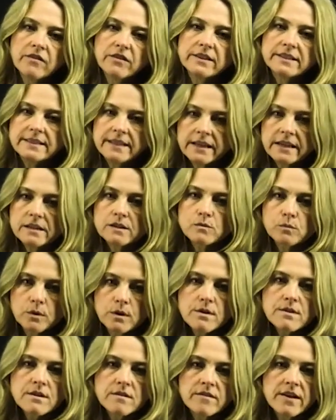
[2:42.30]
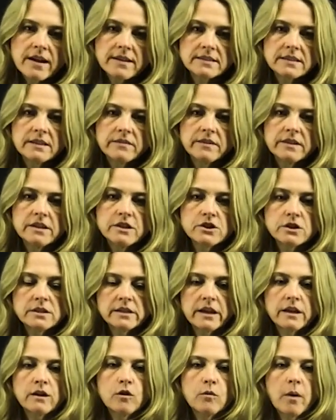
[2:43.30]
day's worth of activity should
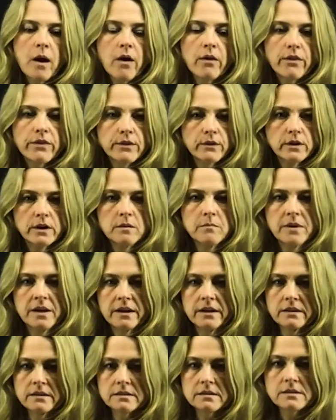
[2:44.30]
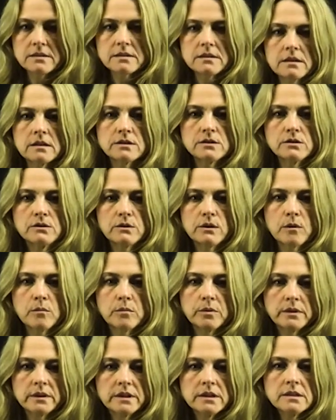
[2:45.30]
take you about 30 minutes to
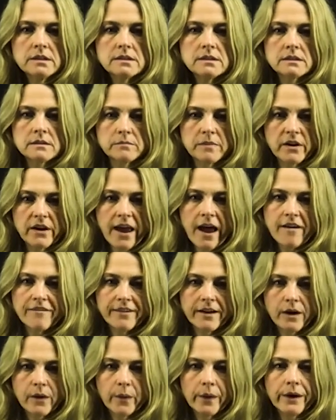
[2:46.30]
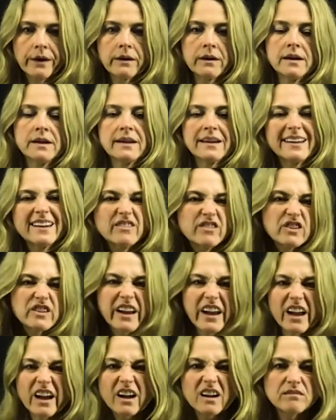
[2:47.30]
complete, about half hour, give or
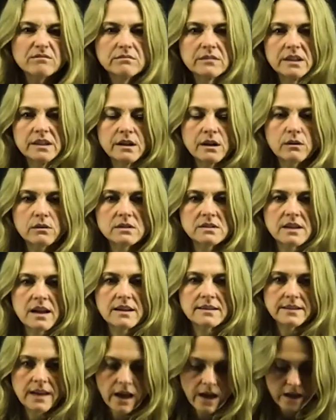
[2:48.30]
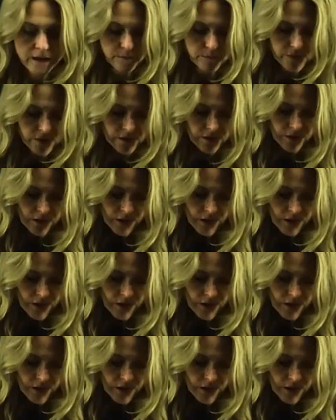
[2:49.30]
take. It's not timed.